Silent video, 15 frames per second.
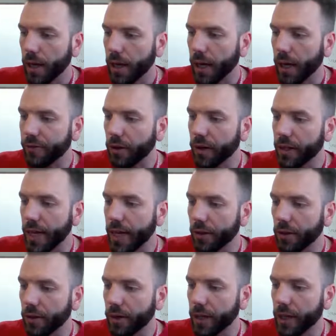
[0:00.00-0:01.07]
I've already
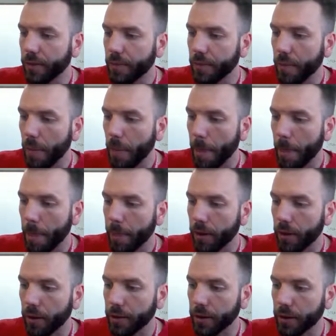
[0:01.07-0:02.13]
downloaded it.
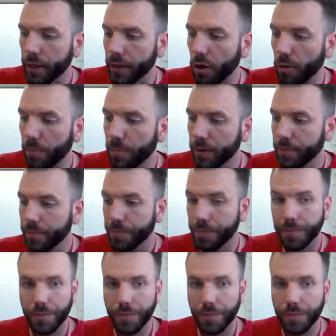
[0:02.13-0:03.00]
I'm going to click open.